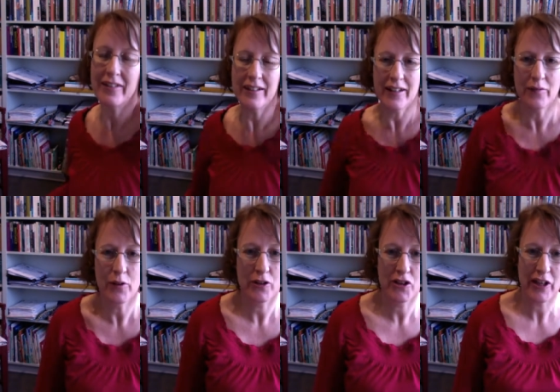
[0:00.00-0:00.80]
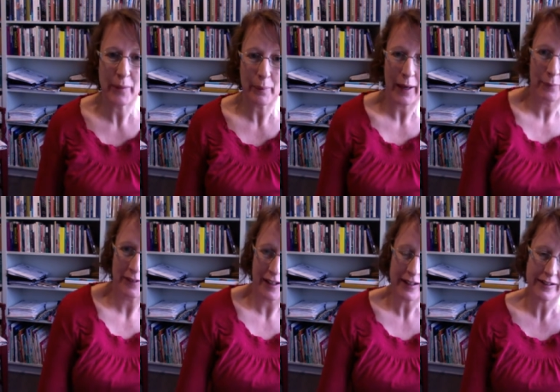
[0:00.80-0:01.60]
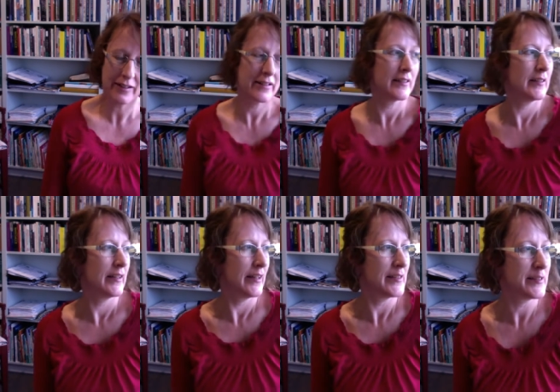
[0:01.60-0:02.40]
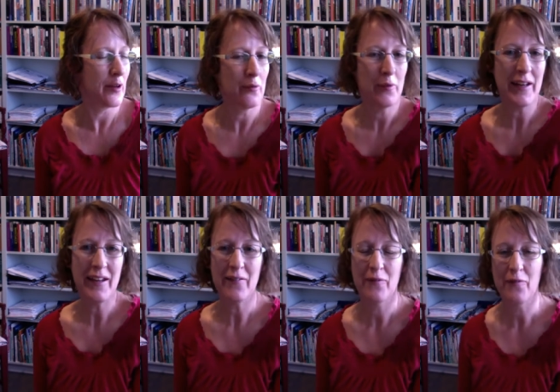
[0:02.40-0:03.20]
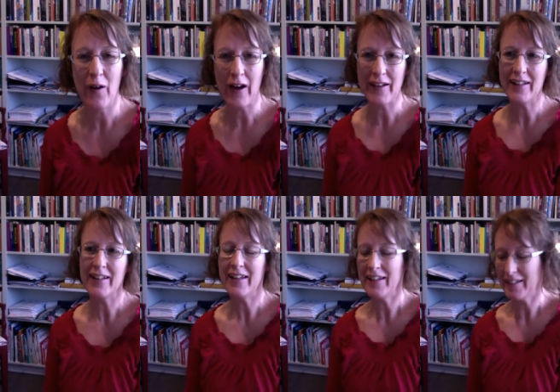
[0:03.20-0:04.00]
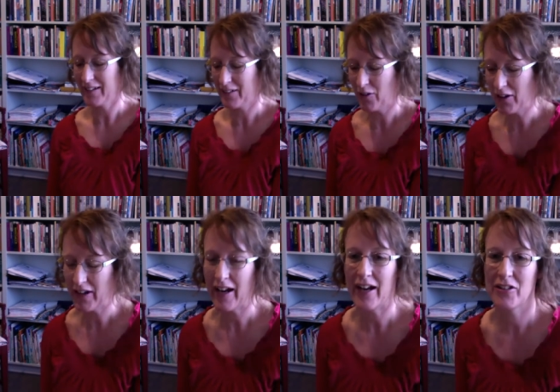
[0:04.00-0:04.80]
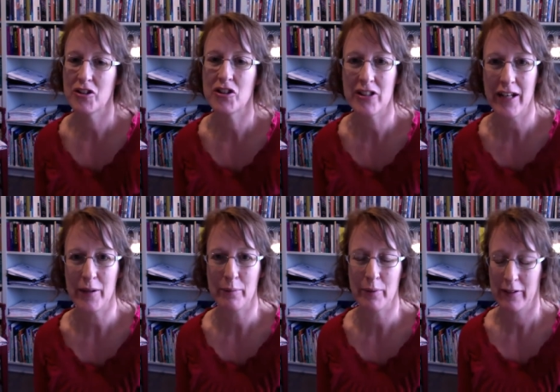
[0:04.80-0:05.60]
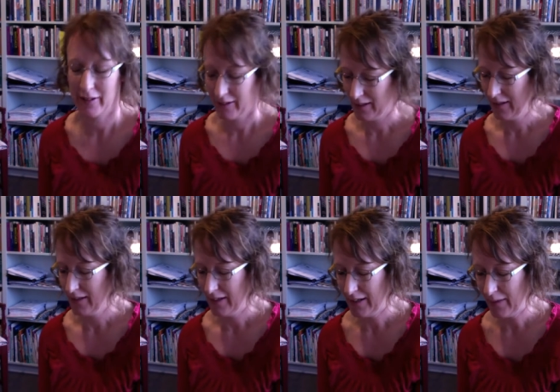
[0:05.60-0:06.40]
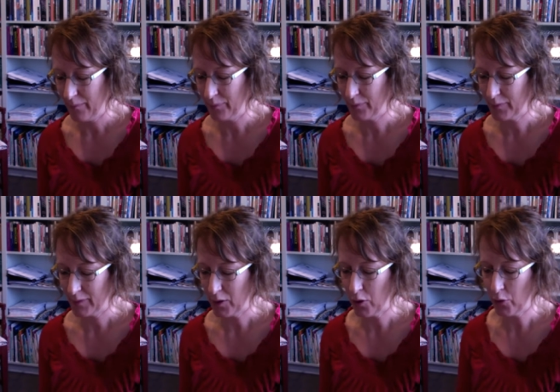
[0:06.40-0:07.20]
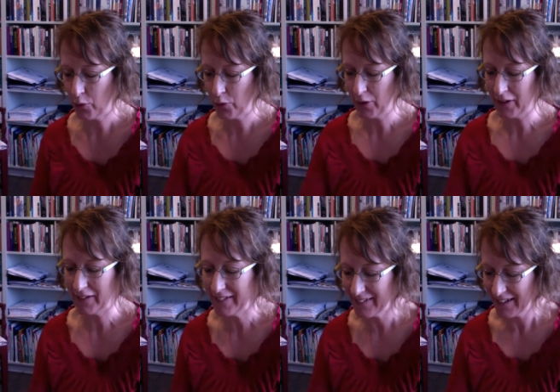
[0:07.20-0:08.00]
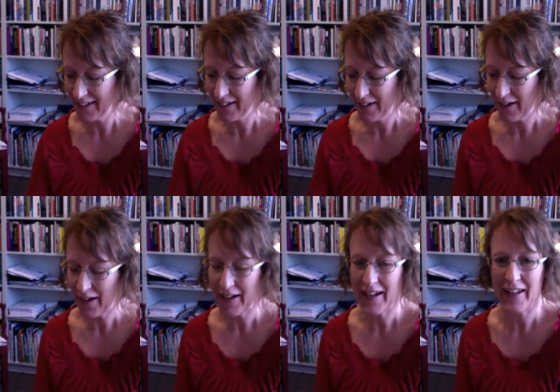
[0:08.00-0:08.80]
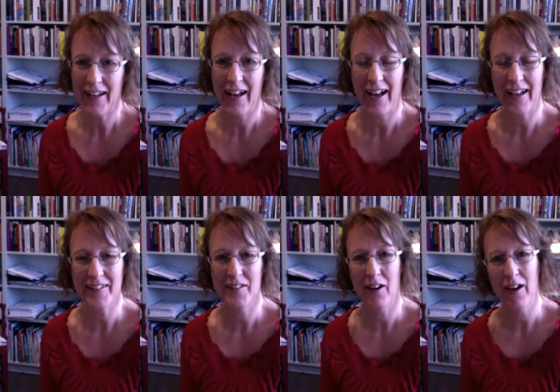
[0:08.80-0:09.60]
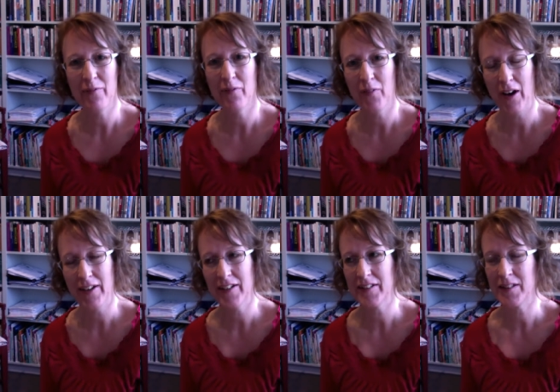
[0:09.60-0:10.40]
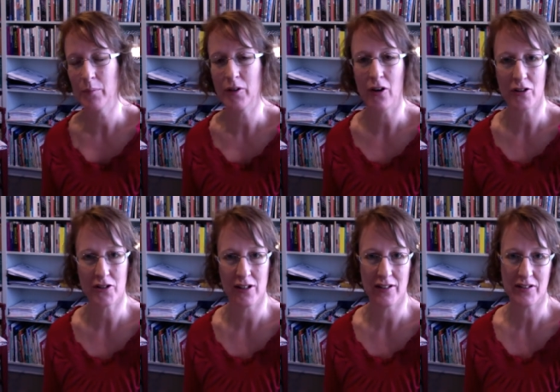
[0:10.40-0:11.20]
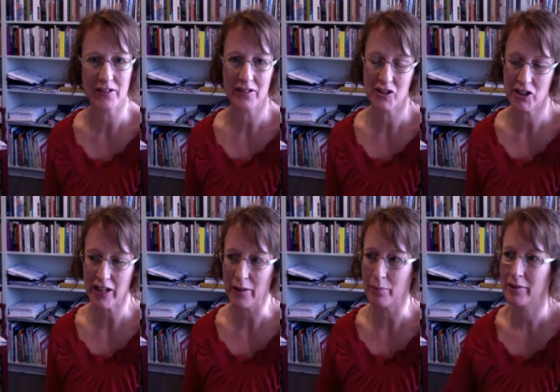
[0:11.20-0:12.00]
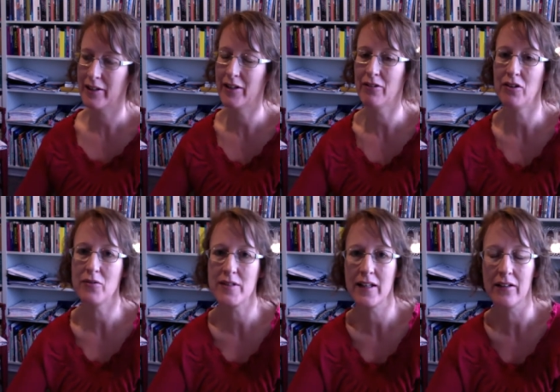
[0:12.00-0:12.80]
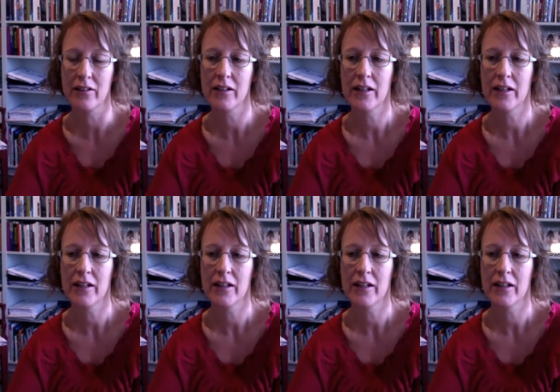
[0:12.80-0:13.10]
to give you a sheep update. So we have finally got our sheep on order. I had a hard time finding some Gotland sheep here in New Zealand.